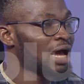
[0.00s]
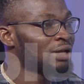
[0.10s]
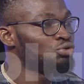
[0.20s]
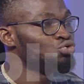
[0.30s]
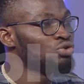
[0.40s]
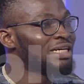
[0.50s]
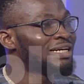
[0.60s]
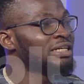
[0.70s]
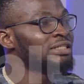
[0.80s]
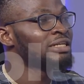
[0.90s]
and you
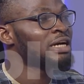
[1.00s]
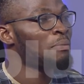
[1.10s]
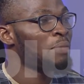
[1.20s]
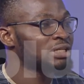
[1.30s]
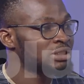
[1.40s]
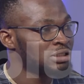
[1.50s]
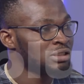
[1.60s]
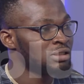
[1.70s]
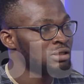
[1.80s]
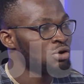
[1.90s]
increase the
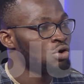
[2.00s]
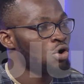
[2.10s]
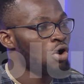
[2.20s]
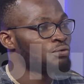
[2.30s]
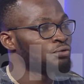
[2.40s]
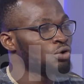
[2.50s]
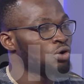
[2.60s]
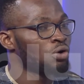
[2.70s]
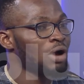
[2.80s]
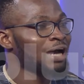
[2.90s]
capacity of
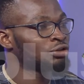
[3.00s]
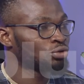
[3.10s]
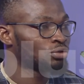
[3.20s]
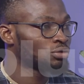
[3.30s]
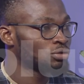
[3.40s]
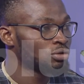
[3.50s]
your action.